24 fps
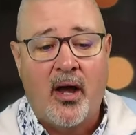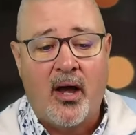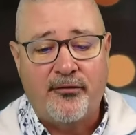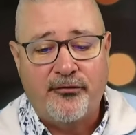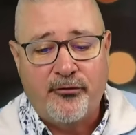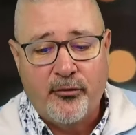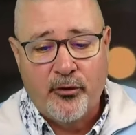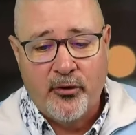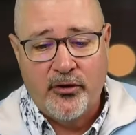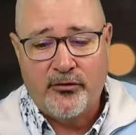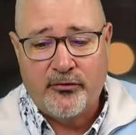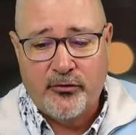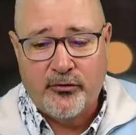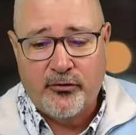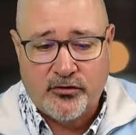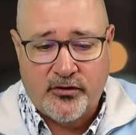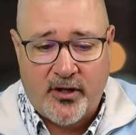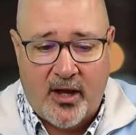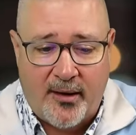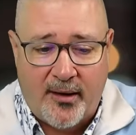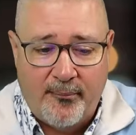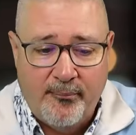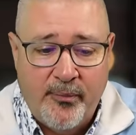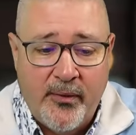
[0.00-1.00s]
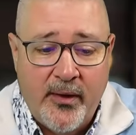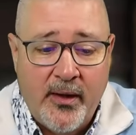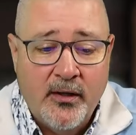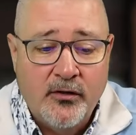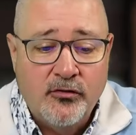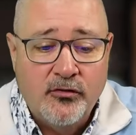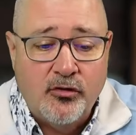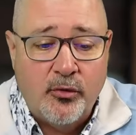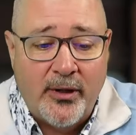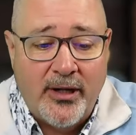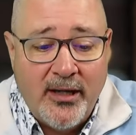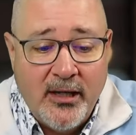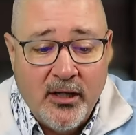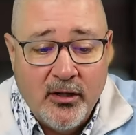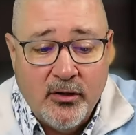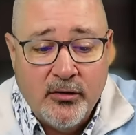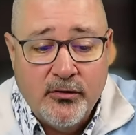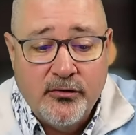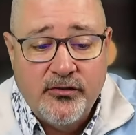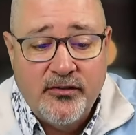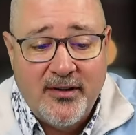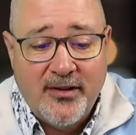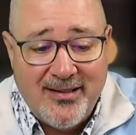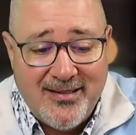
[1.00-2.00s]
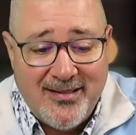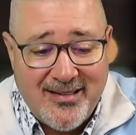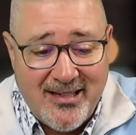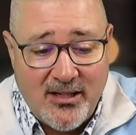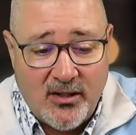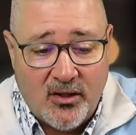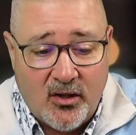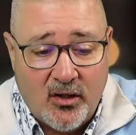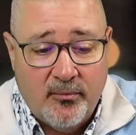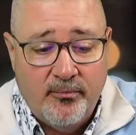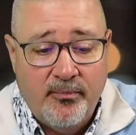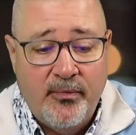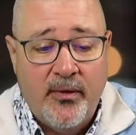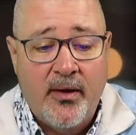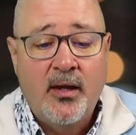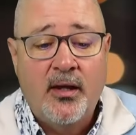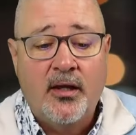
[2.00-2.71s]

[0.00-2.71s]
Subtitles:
for the first time. So here's the deal.